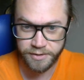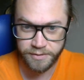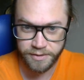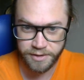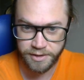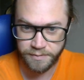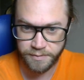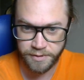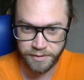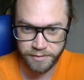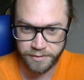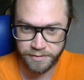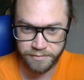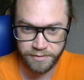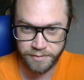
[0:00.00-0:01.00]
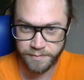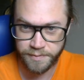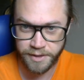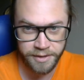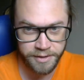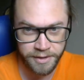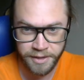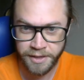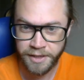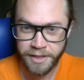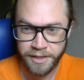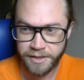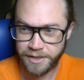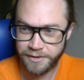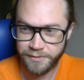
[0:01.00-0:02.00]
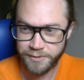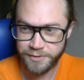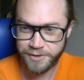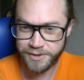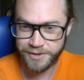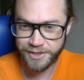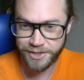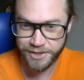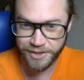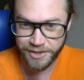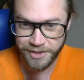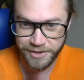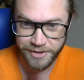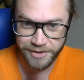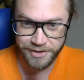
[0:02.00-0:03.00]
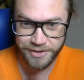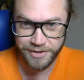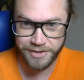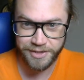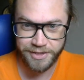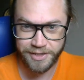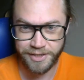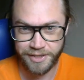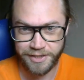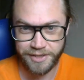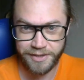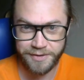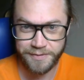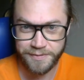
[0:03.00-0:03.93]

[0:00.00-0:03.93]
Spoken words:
I keep going to the wrong place. I thought initially that